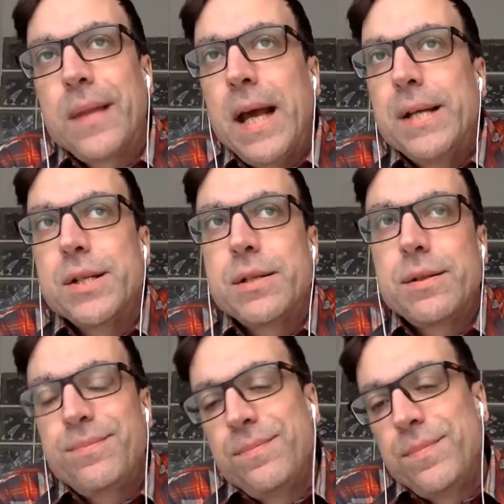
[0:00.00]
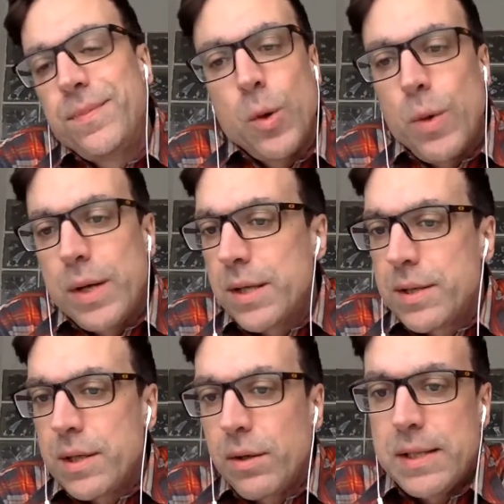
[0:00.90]
I just don't
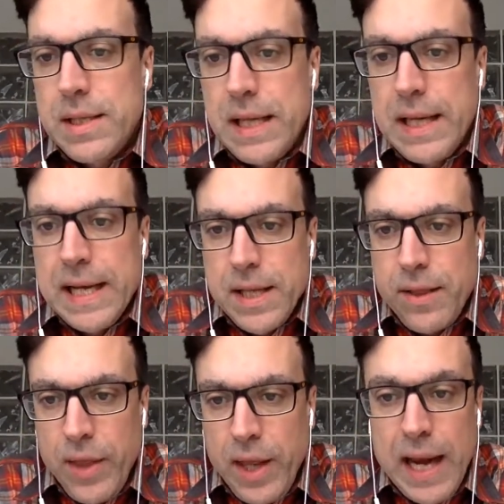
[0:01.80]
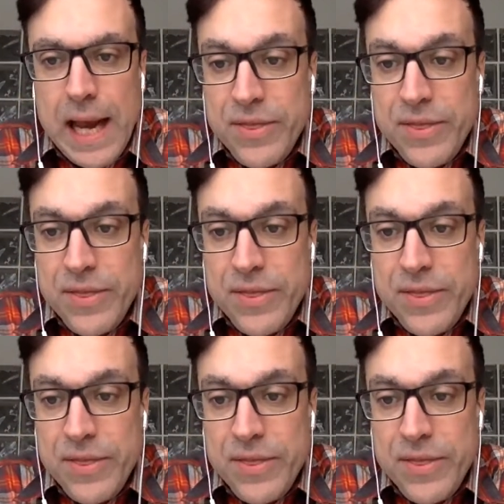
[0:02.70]
necessarily see it as a thing. I